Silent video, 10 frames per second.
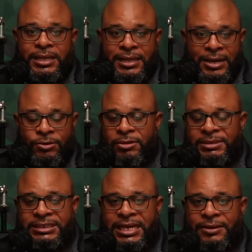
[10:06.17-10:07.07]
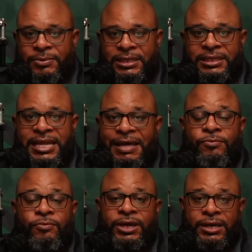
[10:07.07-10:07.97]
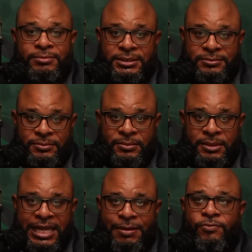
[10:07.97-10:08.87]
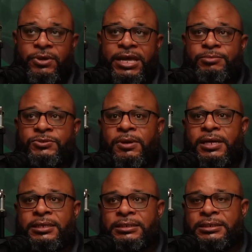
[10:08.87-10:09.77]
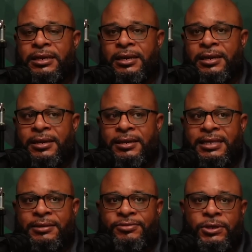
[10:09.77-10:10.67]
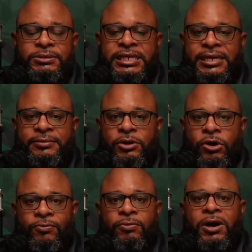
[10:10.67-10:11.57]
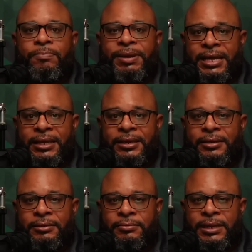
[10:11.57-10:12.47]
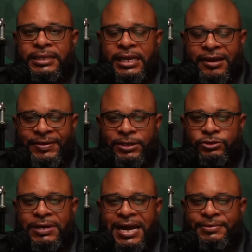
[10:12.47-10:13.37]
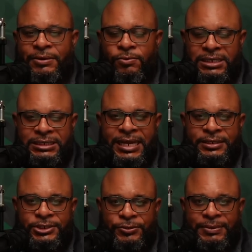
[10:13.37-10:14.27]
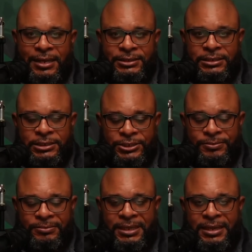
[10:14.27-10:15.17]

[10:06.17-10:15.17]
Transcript: at Oklahoma State with Kevin Williams. Kevin Williams was the 13th overall pick in the NFL draft, I want to say in 2002.